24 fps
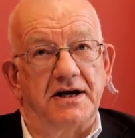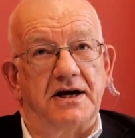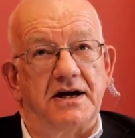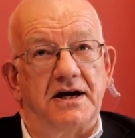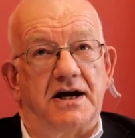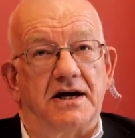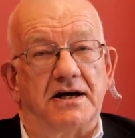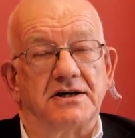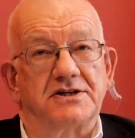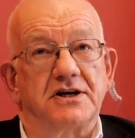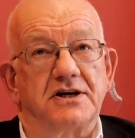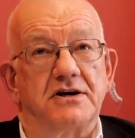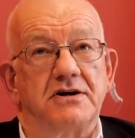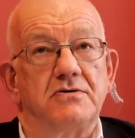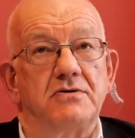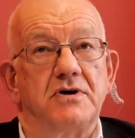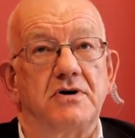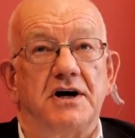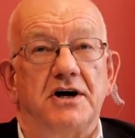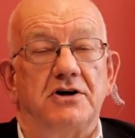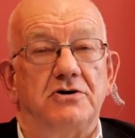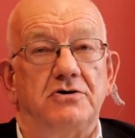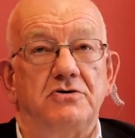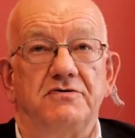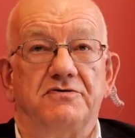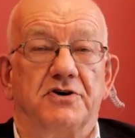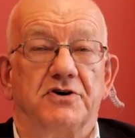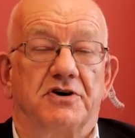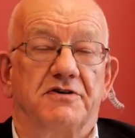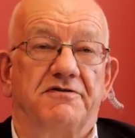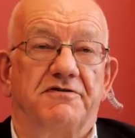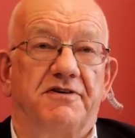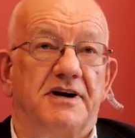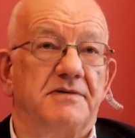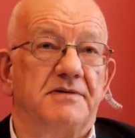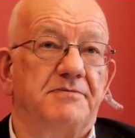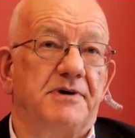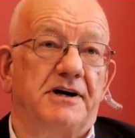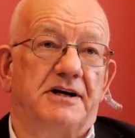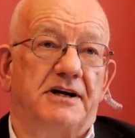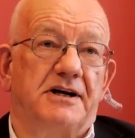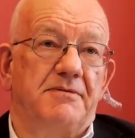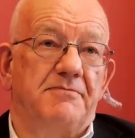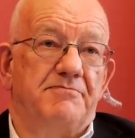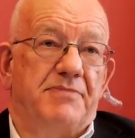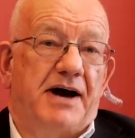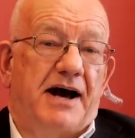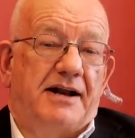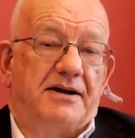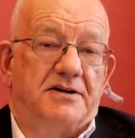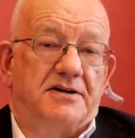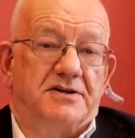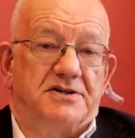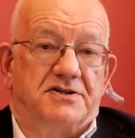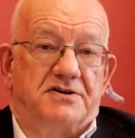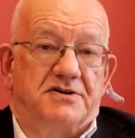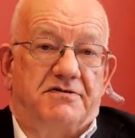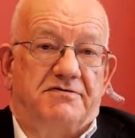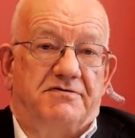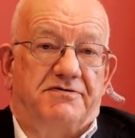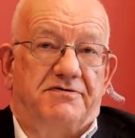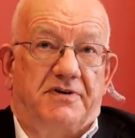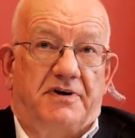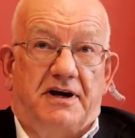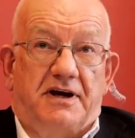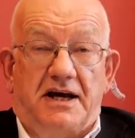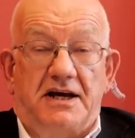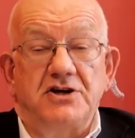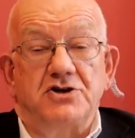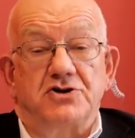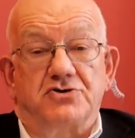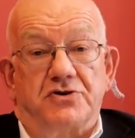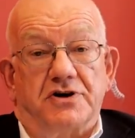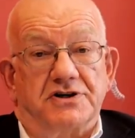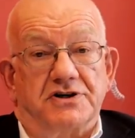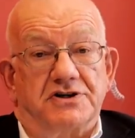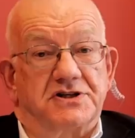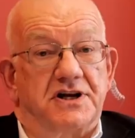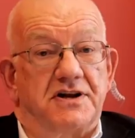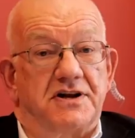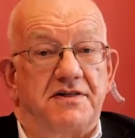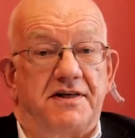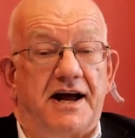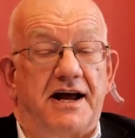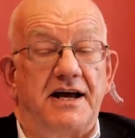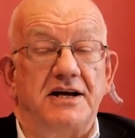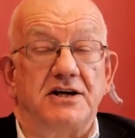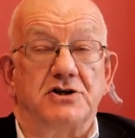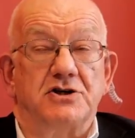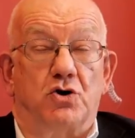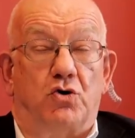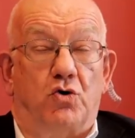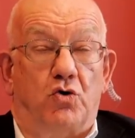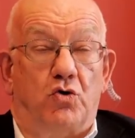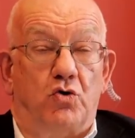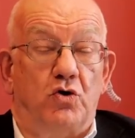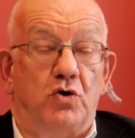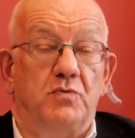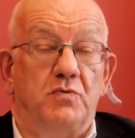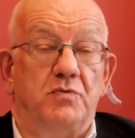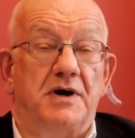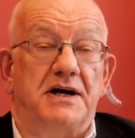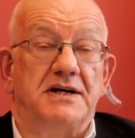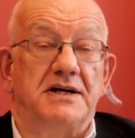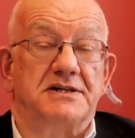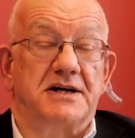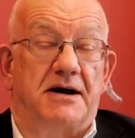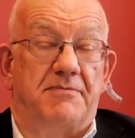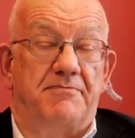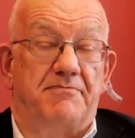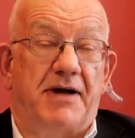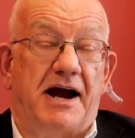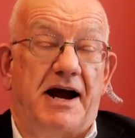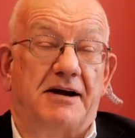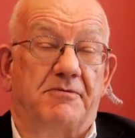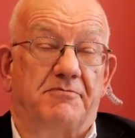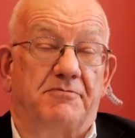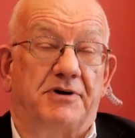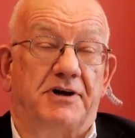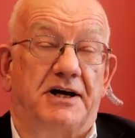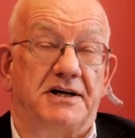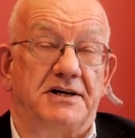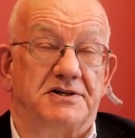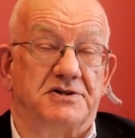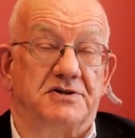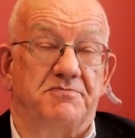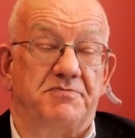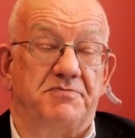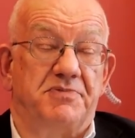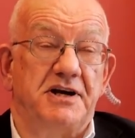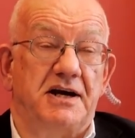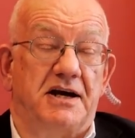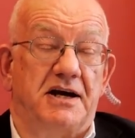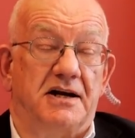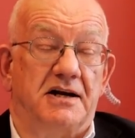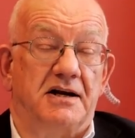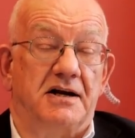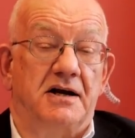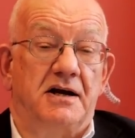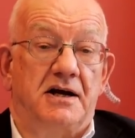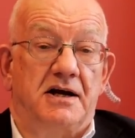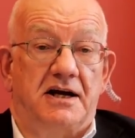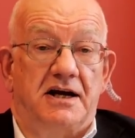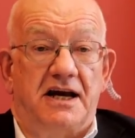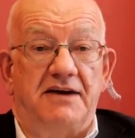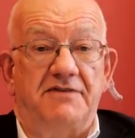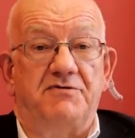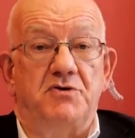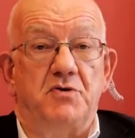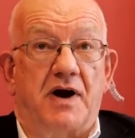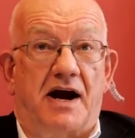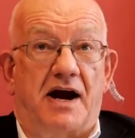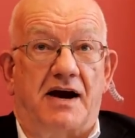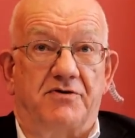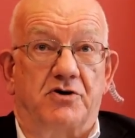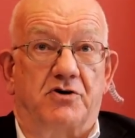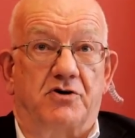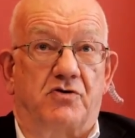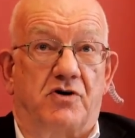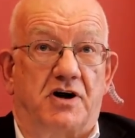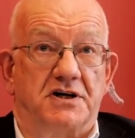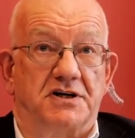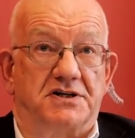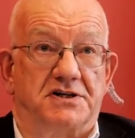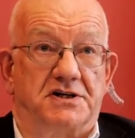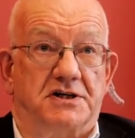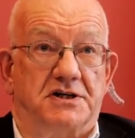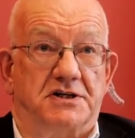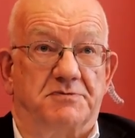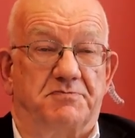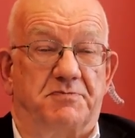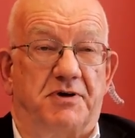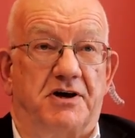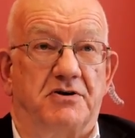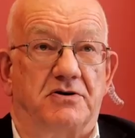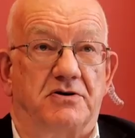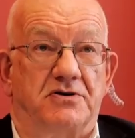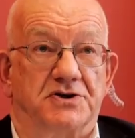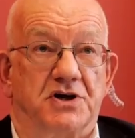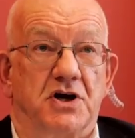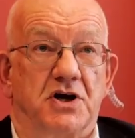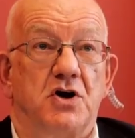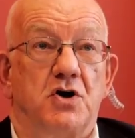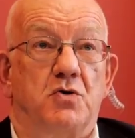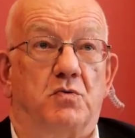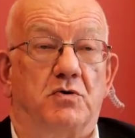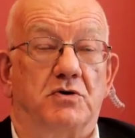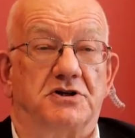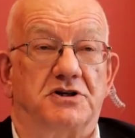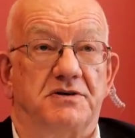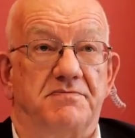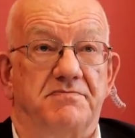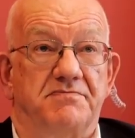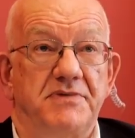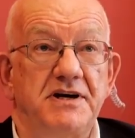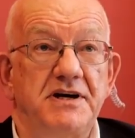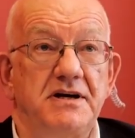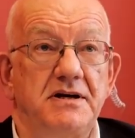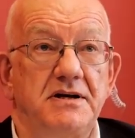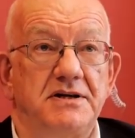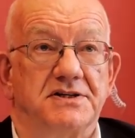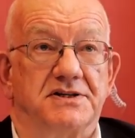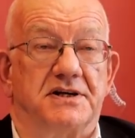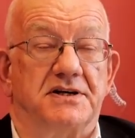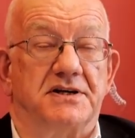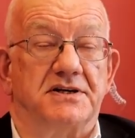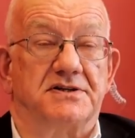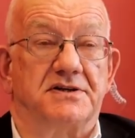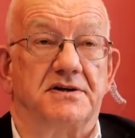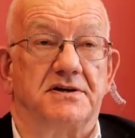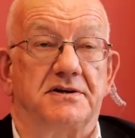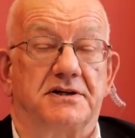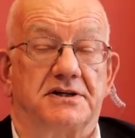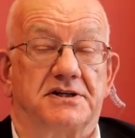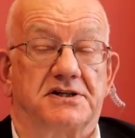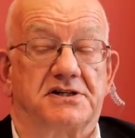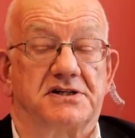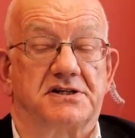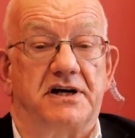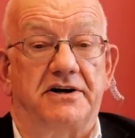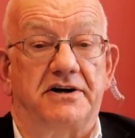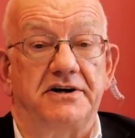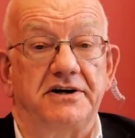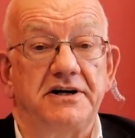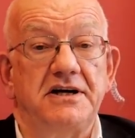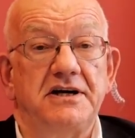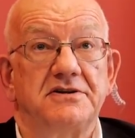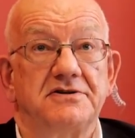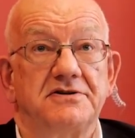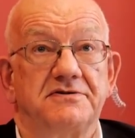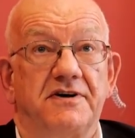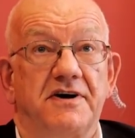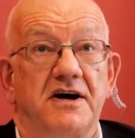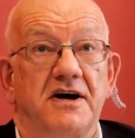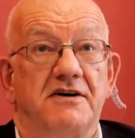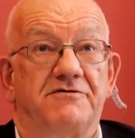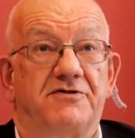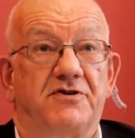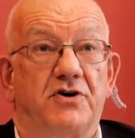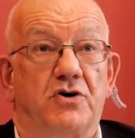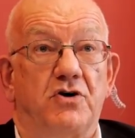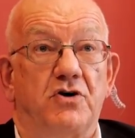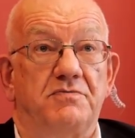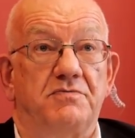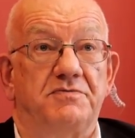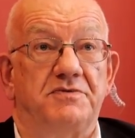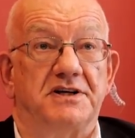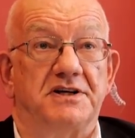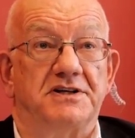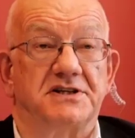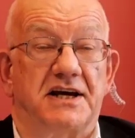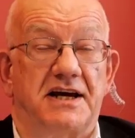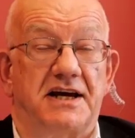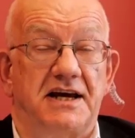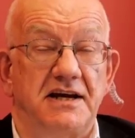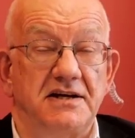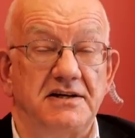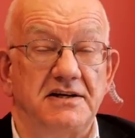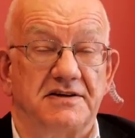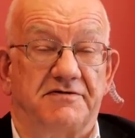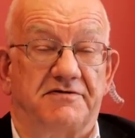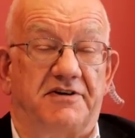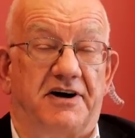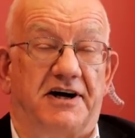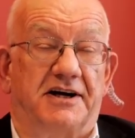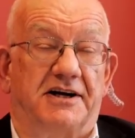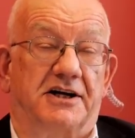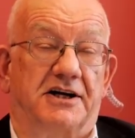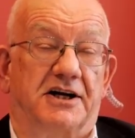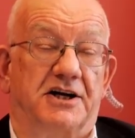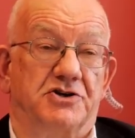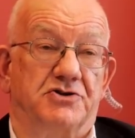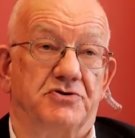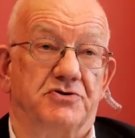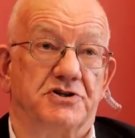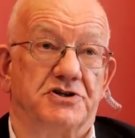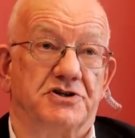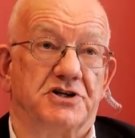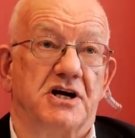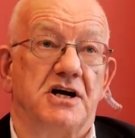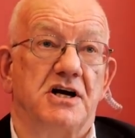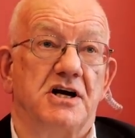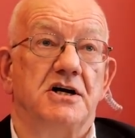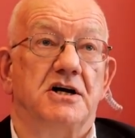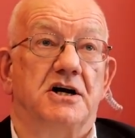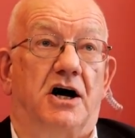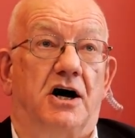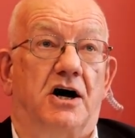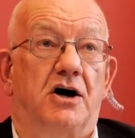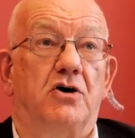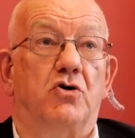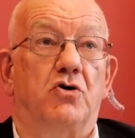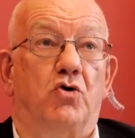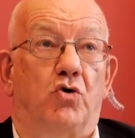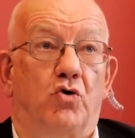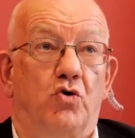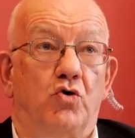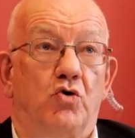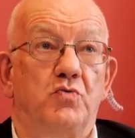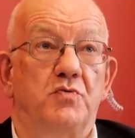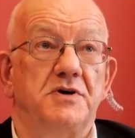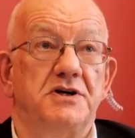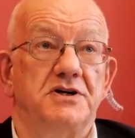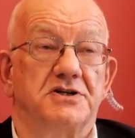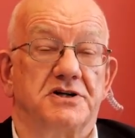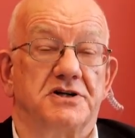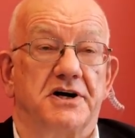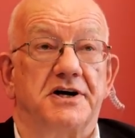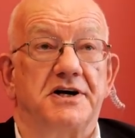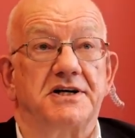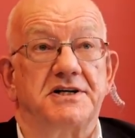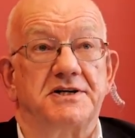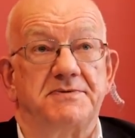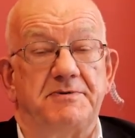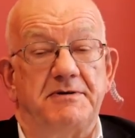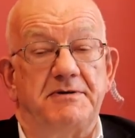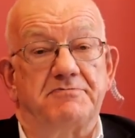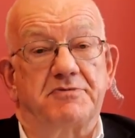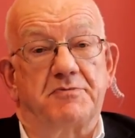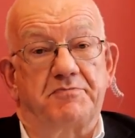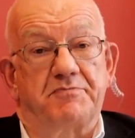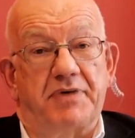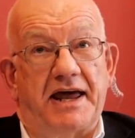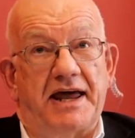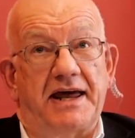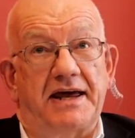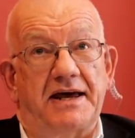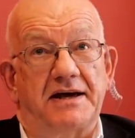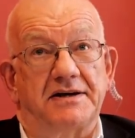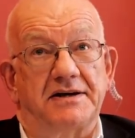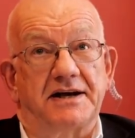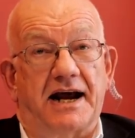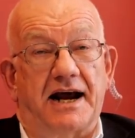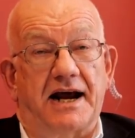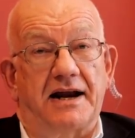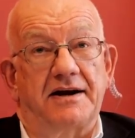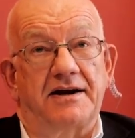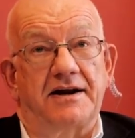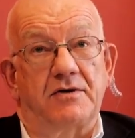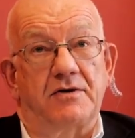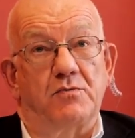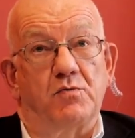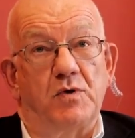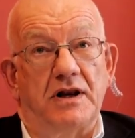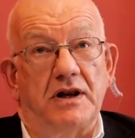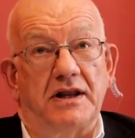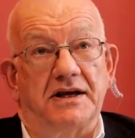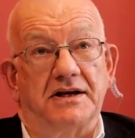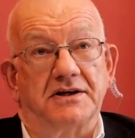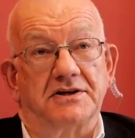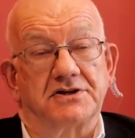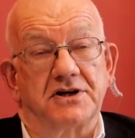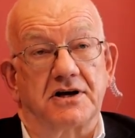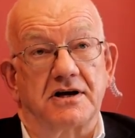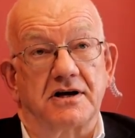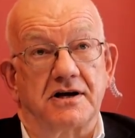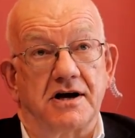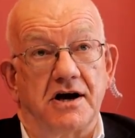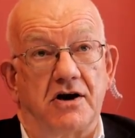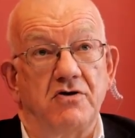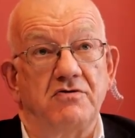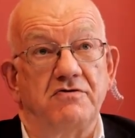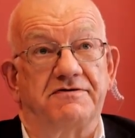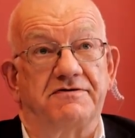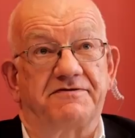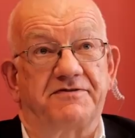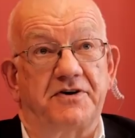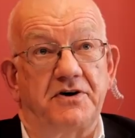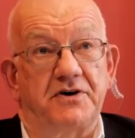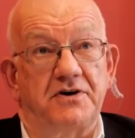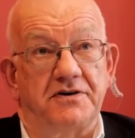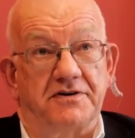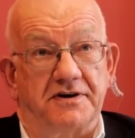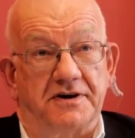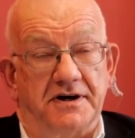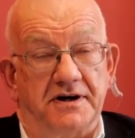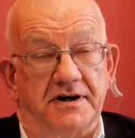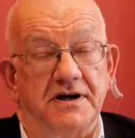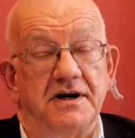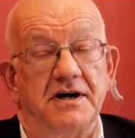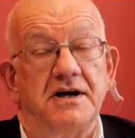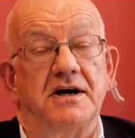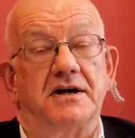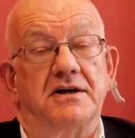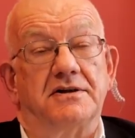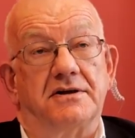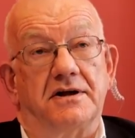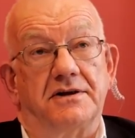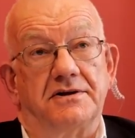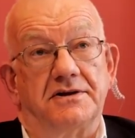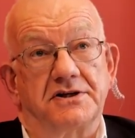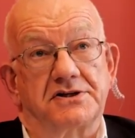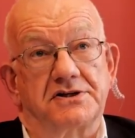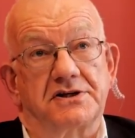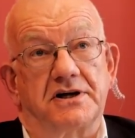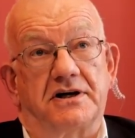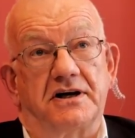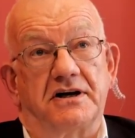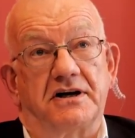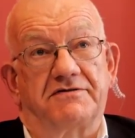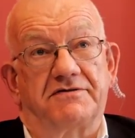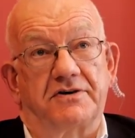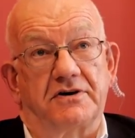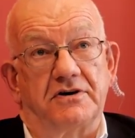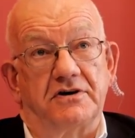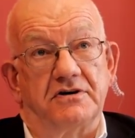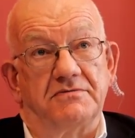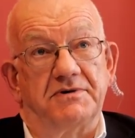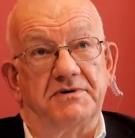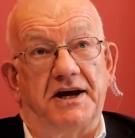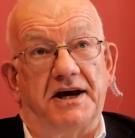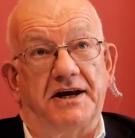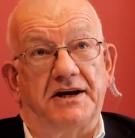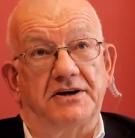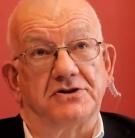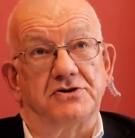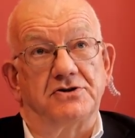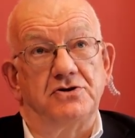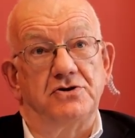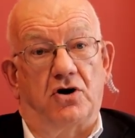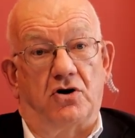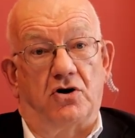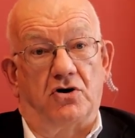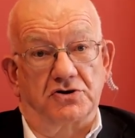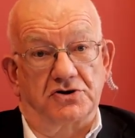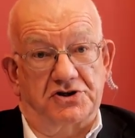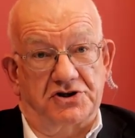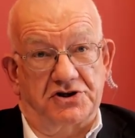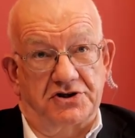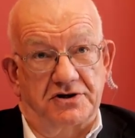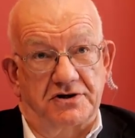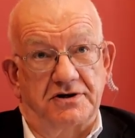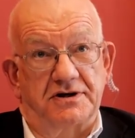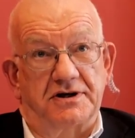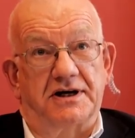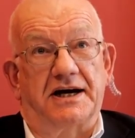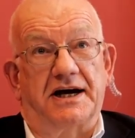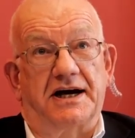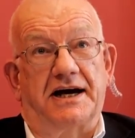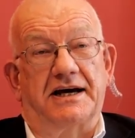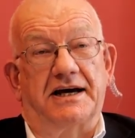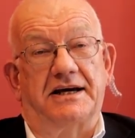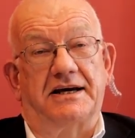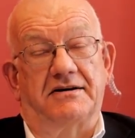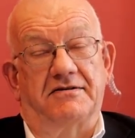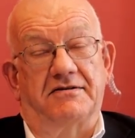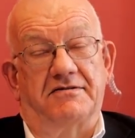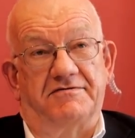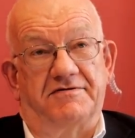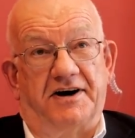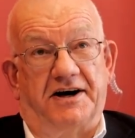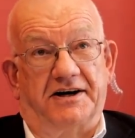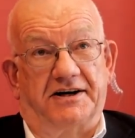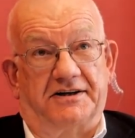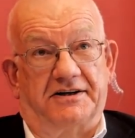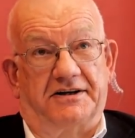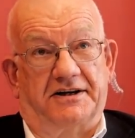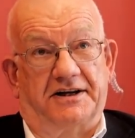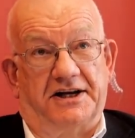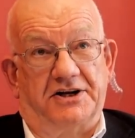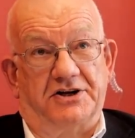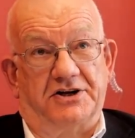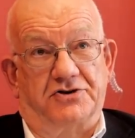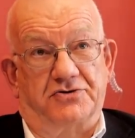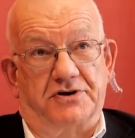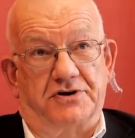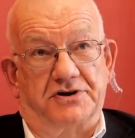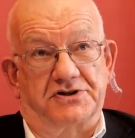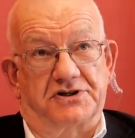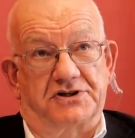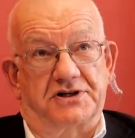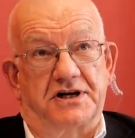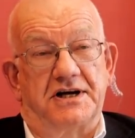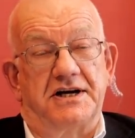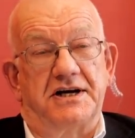And so you've got a fundamental imbalance of interest, and that is always a bad place to be in if you have a crisis, because what it means is that the sides for whom this is a vital interest are always going to be prepared and willing to go further than the side for whom it's not a vital interest.